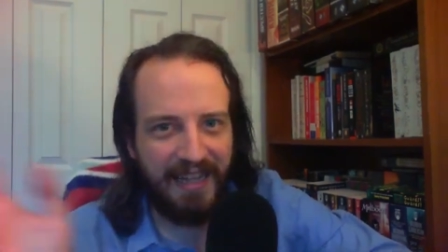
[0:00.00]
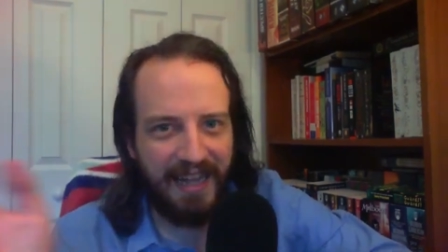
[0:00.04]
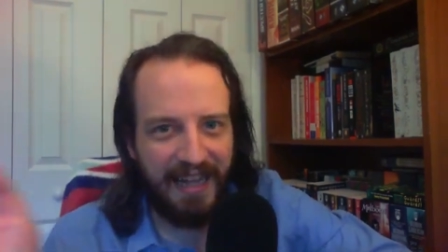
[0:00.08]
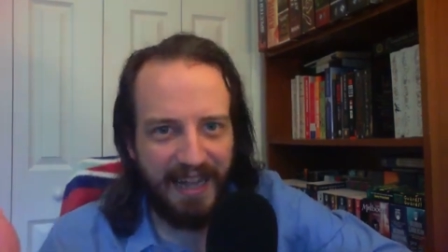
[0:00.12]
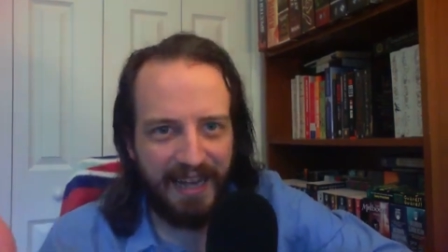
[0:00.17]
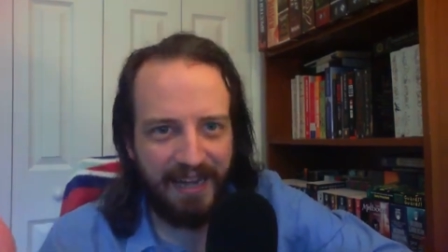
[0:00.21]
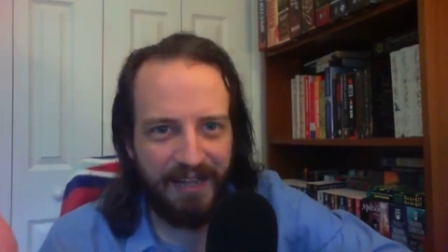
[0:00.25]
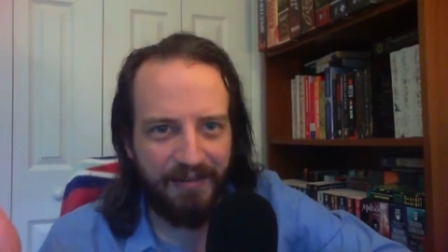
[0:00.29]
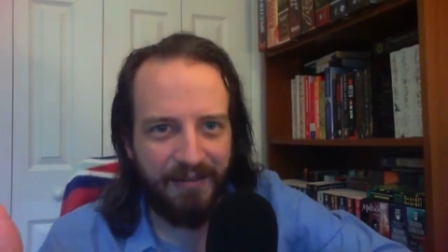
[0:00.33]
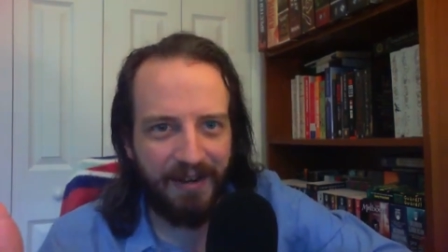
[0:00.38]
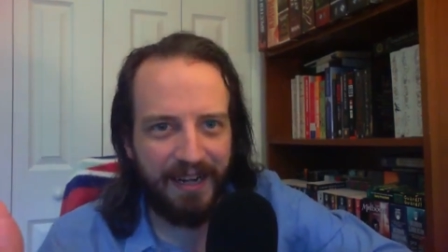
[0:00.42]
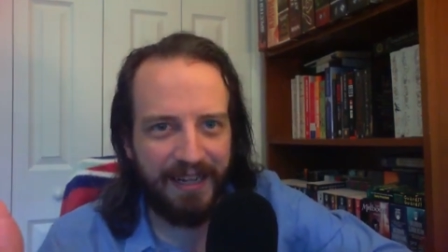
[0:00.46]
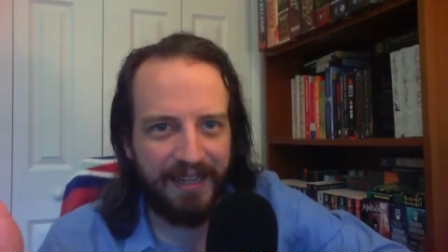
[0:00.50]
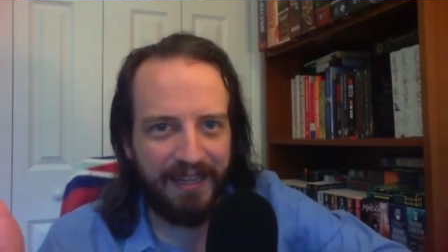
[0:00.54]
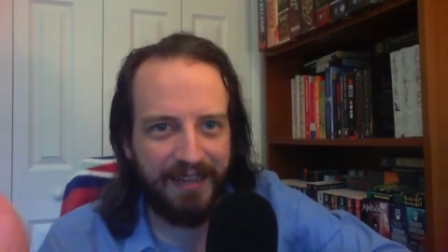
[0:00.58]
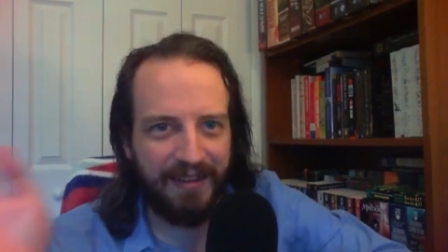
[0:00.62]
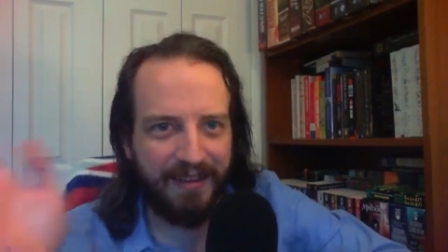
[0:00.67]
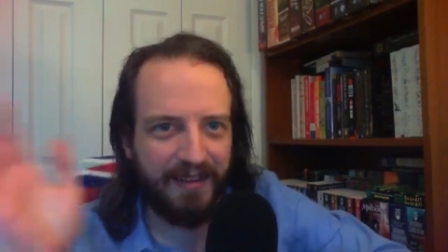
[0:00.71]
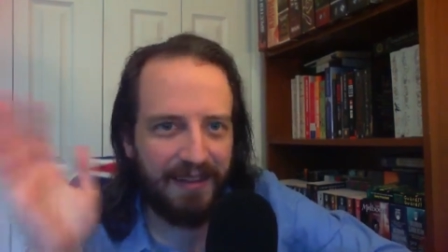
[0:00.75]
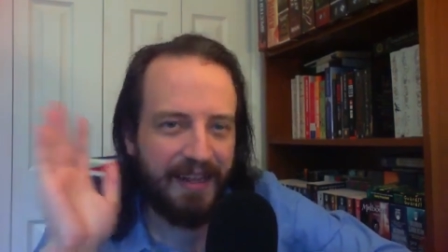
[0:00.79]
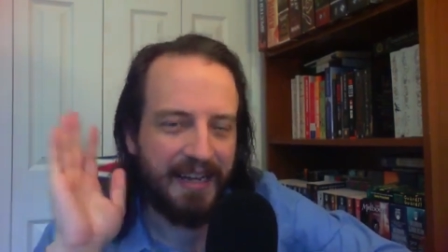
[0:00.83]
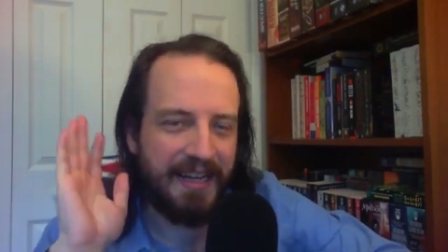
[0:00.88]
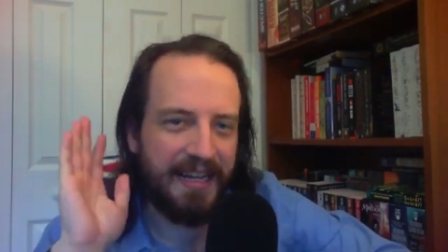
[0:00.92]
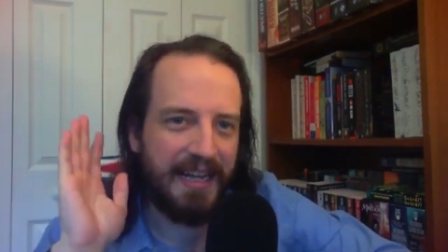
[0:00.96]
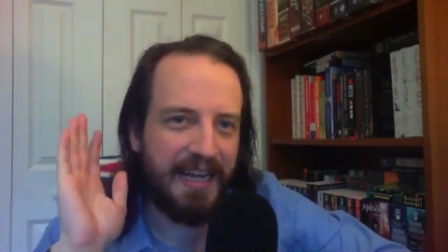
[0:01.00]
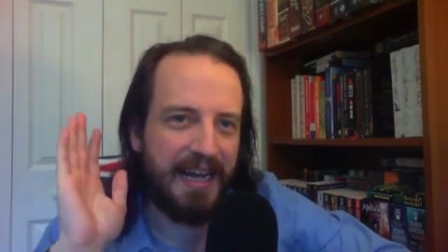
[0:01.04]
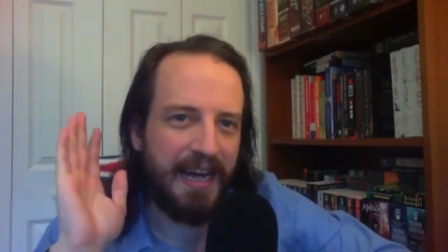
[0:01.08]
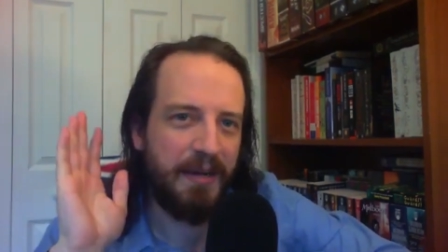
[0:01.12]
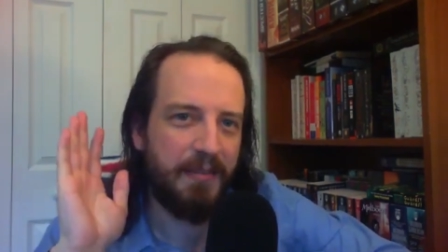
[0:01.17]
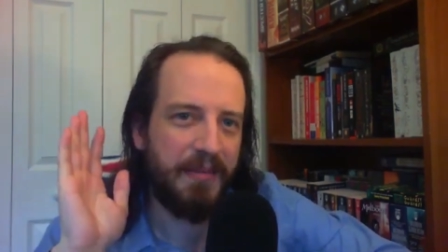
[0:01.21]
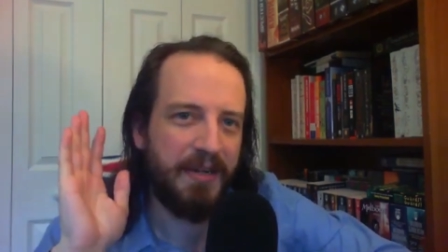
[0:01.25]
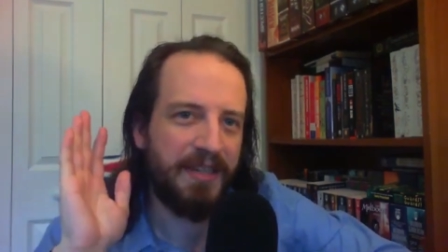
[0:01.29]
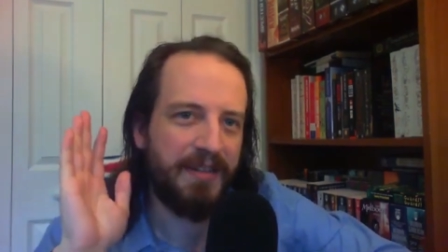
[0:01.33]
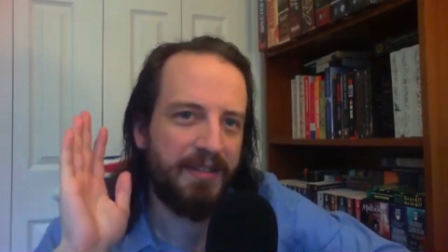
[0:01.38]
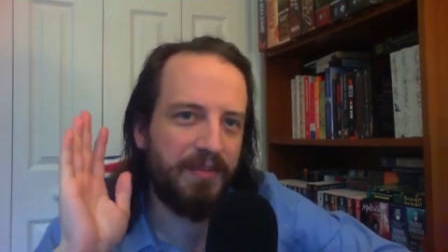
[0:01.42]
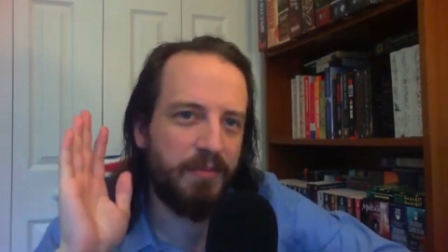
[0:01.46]
Anyway, like,
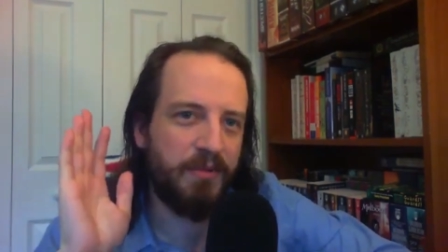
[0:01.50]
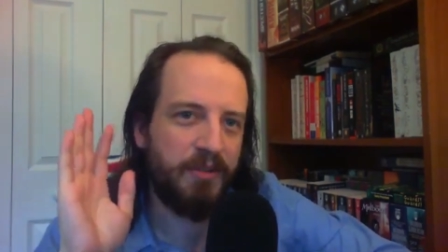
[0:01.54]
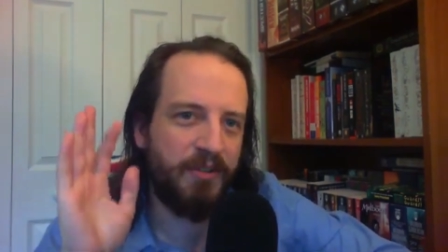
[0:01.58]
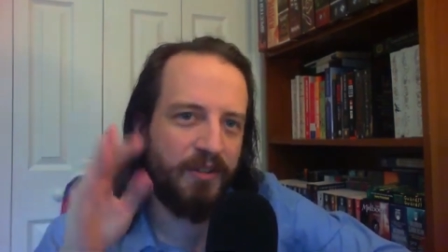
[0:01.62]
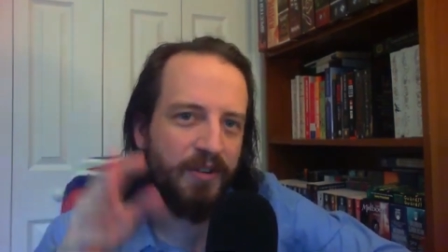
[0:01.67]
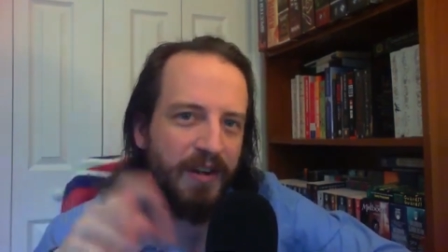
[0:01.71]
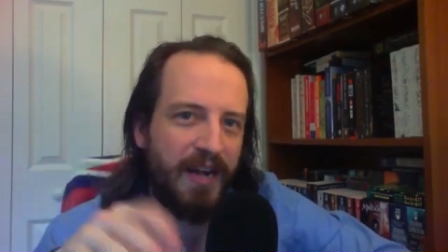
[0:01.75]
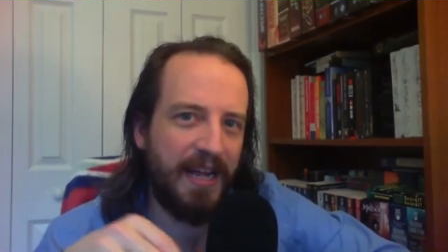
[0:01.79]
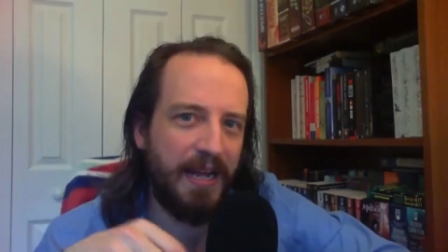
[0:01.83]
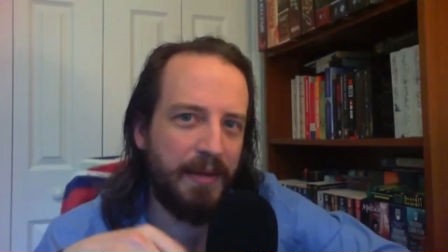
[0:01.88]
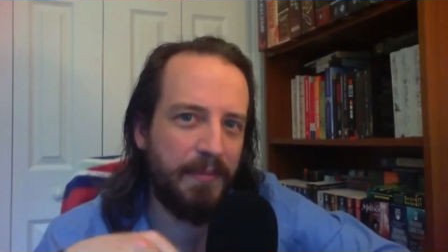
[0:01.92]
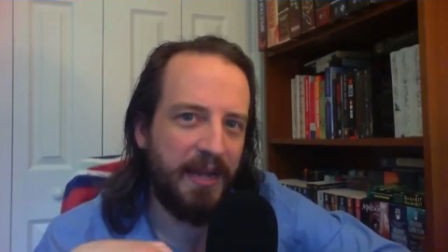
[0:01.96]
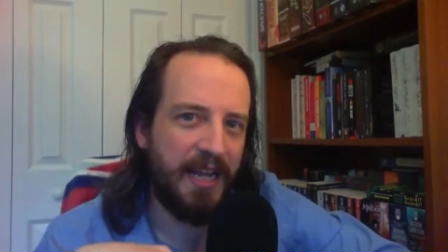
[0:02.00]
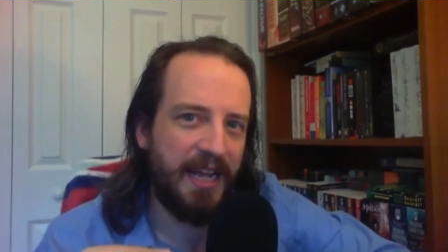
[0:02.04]
comment, subscribe,